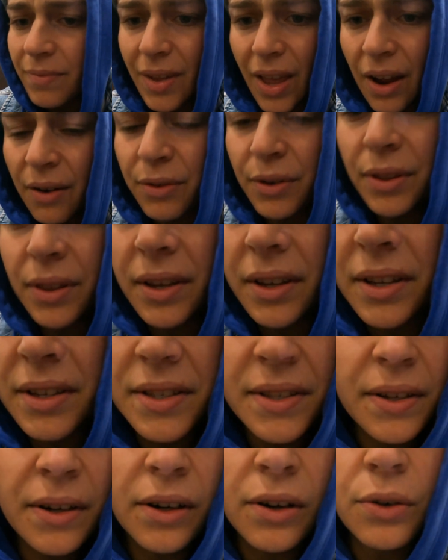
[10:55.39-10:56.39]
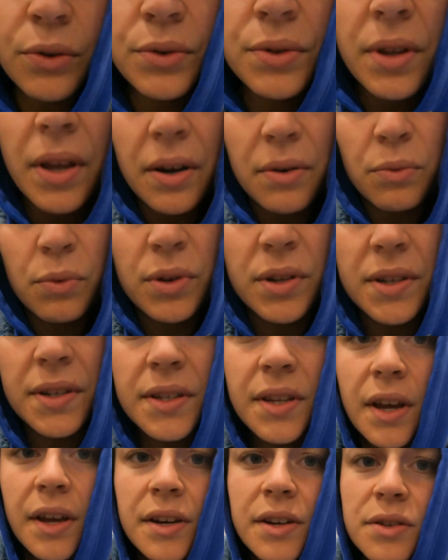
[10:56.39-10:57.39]
everything is closed and we
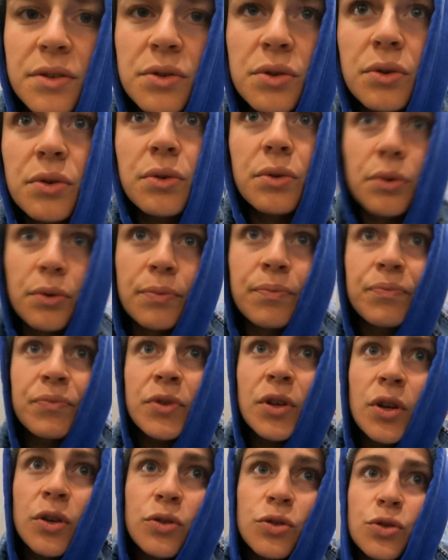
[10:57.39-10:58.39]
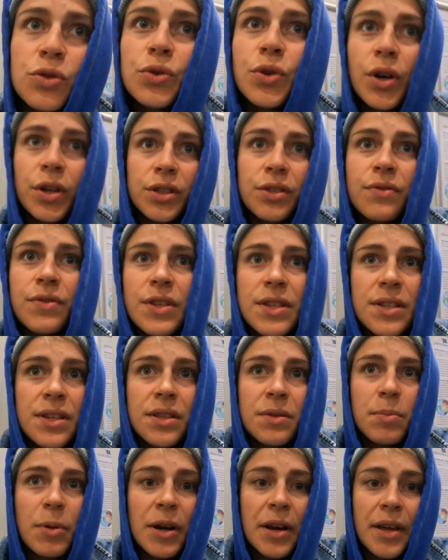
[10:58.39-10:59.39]
decided to do not
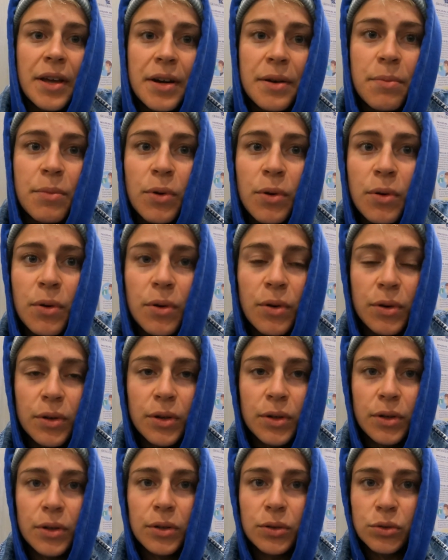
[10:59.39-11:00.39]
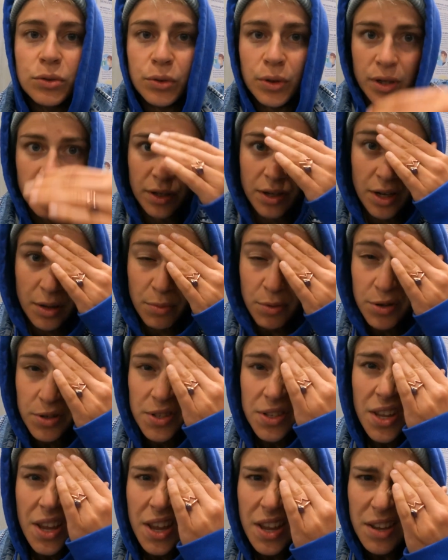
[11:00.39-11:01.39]
visit Palermo during Labor's
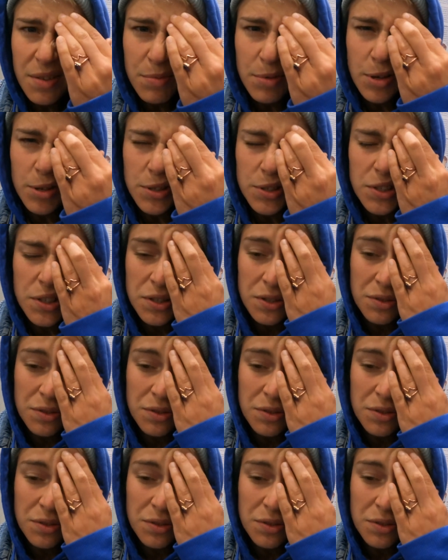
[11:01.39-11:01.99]
Day because